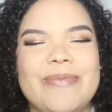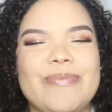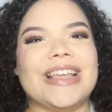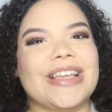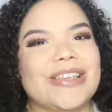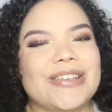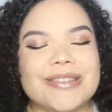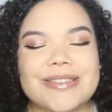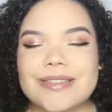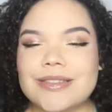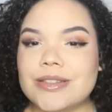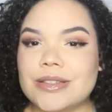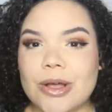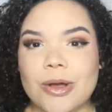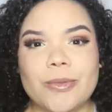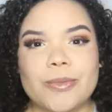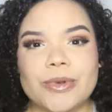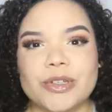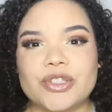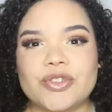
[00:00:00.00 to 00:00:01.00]
Thank you
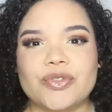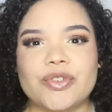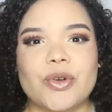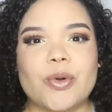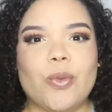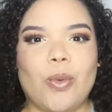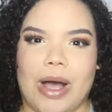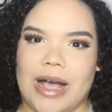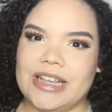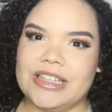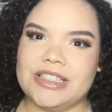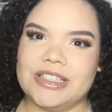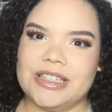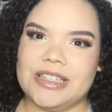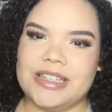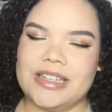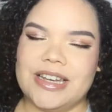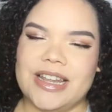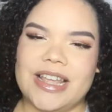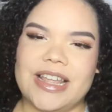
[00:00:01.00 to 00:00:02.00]
so much for
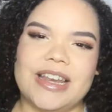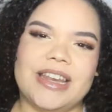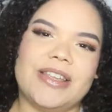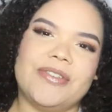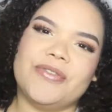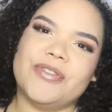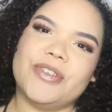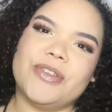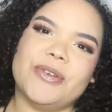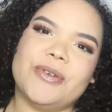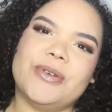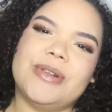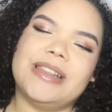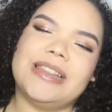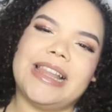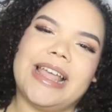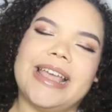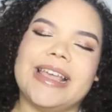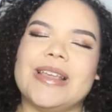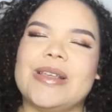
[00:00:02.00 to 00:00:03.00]
watching, and if you
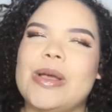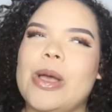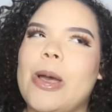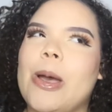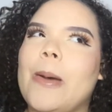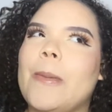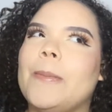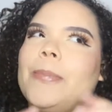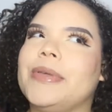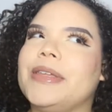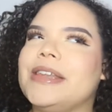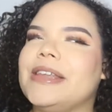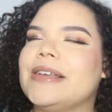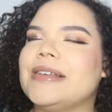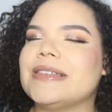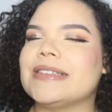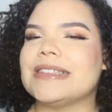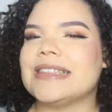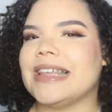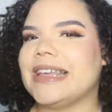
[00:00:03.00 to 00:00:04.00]
like
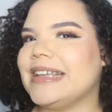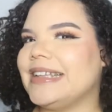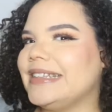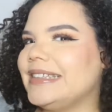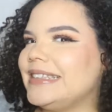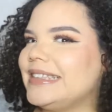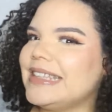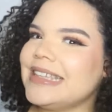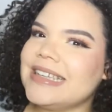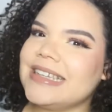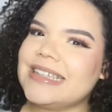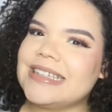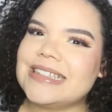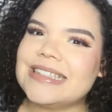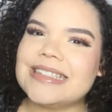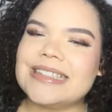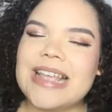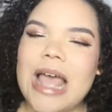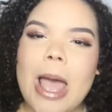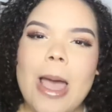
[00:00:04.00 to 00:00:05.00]
videos like
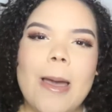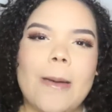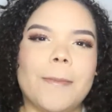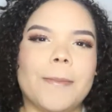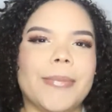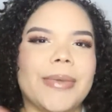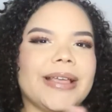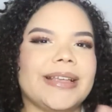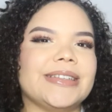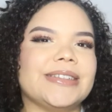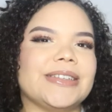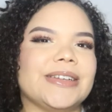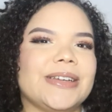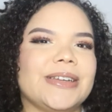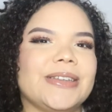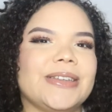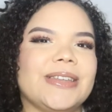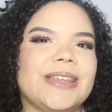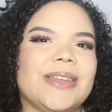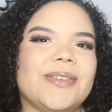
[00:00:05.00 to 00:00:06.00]
this, make sure
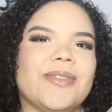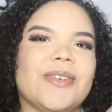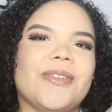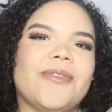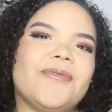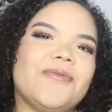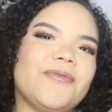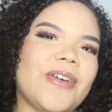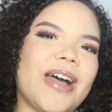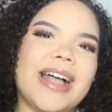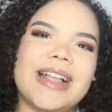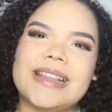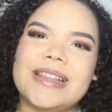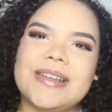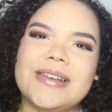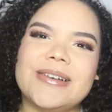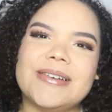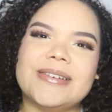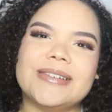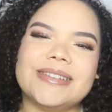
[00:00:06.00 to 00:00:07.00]
you give a
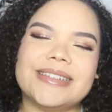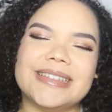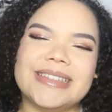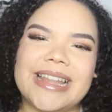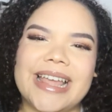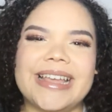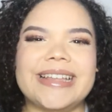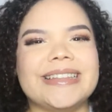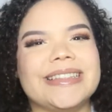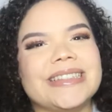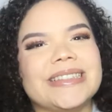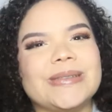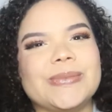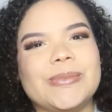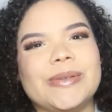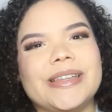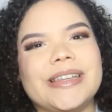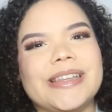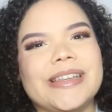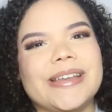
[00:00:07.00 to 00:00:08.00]
follow, like this
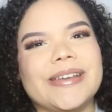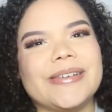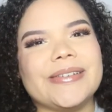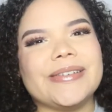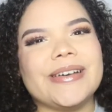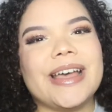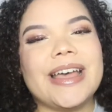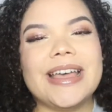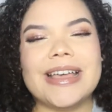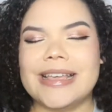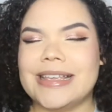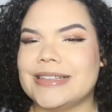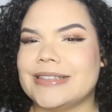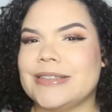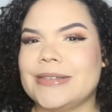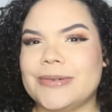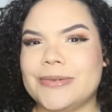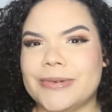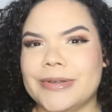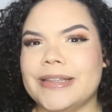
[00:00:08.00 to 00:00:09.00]
video, because
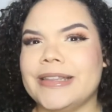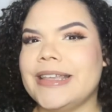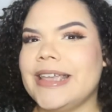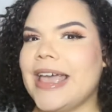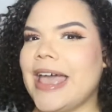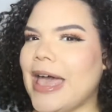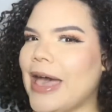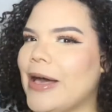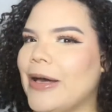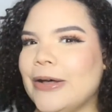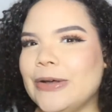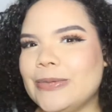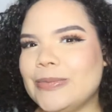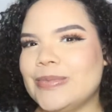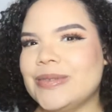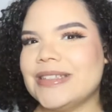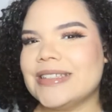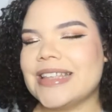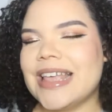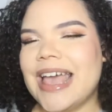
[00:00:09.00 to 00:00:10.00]
it really
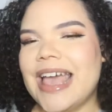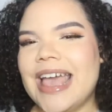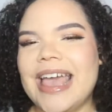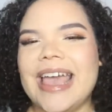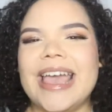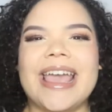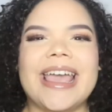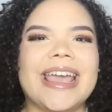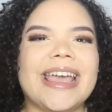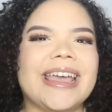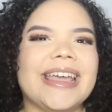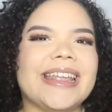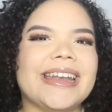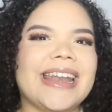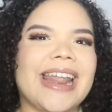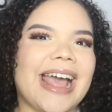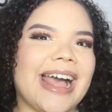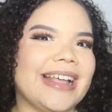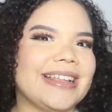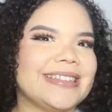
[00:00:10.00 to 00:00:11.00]
helps.
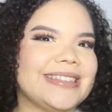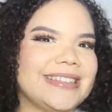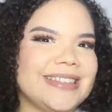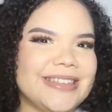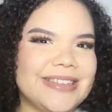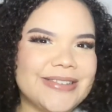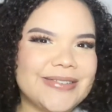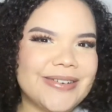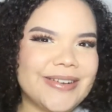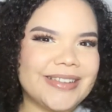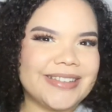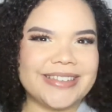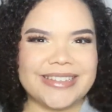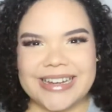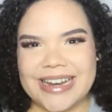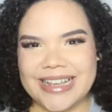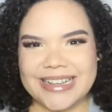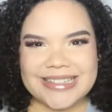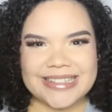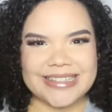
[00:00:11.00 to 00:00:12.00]
And I'll see you all in the
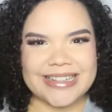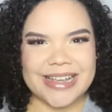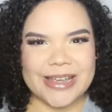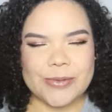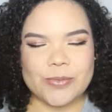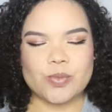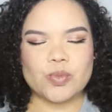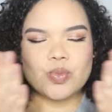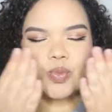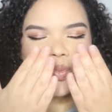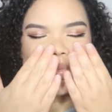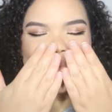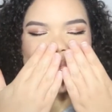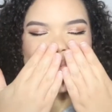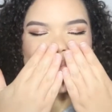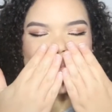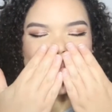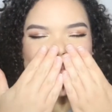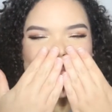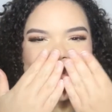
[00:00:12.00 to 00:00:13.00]
next time.
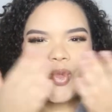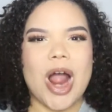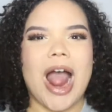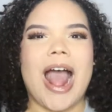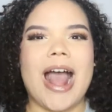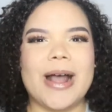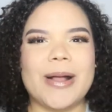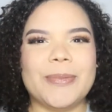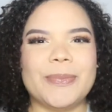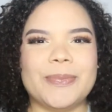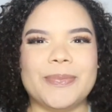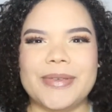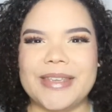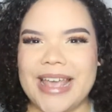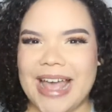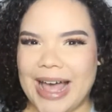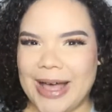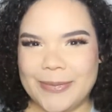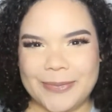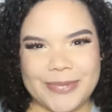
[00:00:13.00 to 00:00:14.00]
Mwah. Be
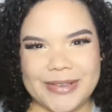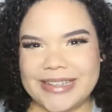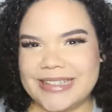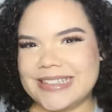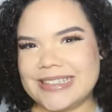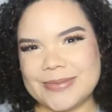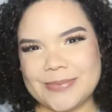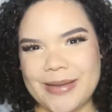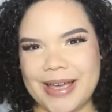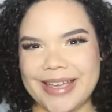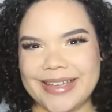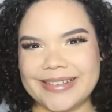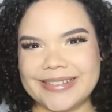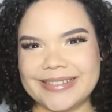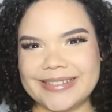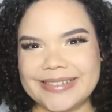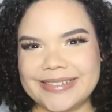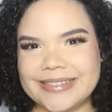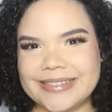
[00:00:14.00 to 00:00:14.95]
happy and smile.